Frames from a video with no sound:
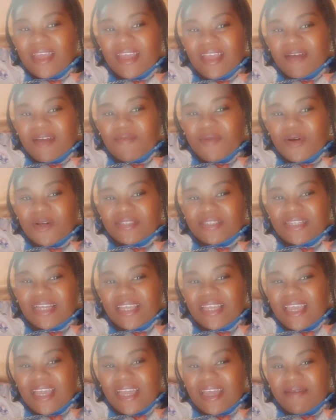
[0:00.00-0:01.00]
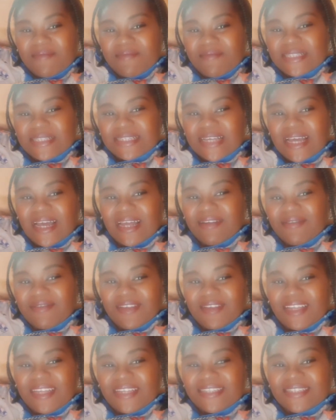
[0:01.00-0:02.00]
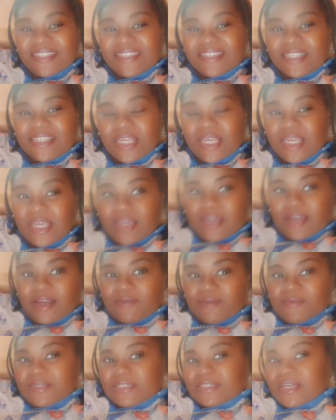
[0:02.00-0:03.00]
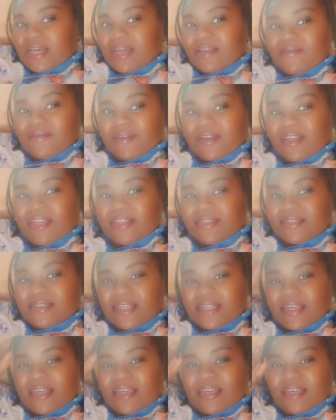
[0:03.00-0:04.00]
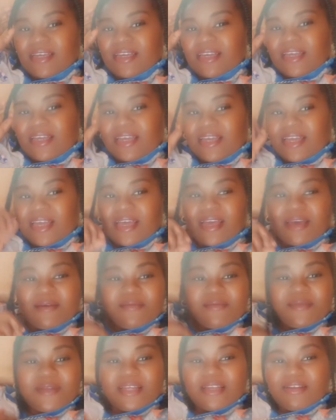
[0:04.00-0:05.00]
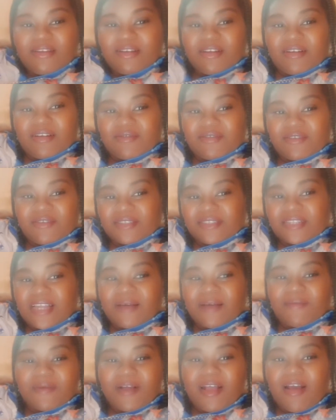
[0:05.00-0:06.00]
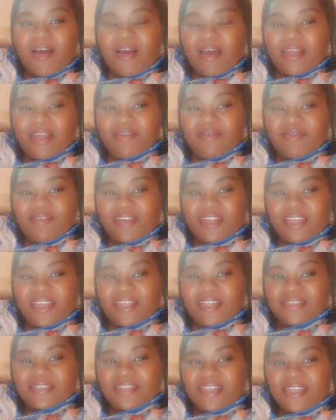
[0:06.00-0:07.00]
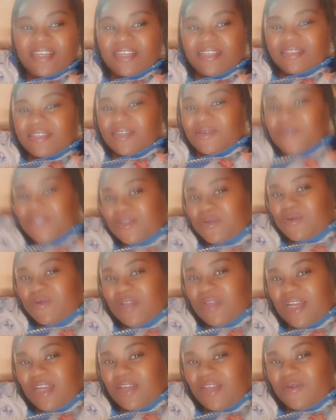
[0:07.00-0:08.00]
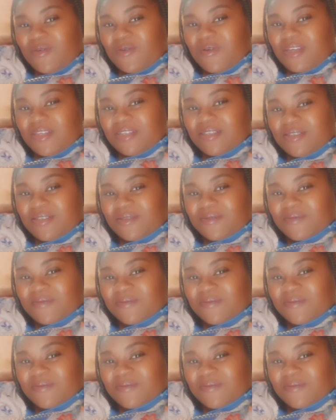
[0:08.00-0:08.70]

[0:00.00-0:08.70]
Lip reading: But yeah, Miss Confident is here. Miss Confident say, I'm not nervous, I'm confident. So which school are you going to?